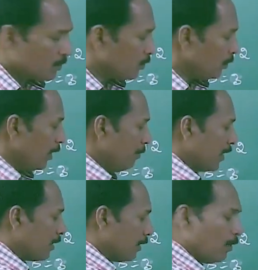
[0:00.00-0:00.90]
So M
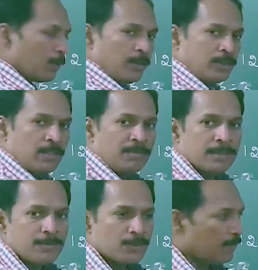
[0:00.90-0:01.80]
the location
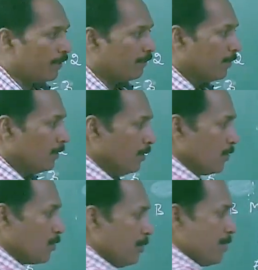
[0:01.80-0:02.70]
becomes
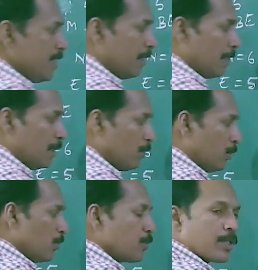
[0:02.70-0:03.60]
5. So immediately
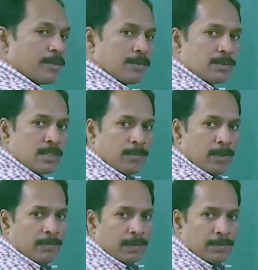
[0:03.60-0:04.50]
go to step
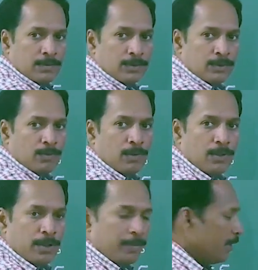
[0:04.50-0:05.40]
11. Don't
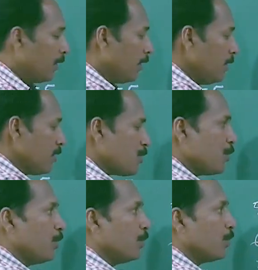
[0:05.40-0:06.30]
want to repeat again,
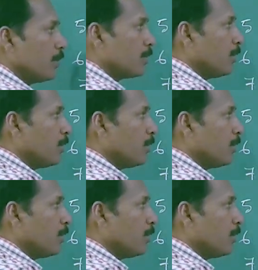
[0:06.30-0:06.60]
just you go.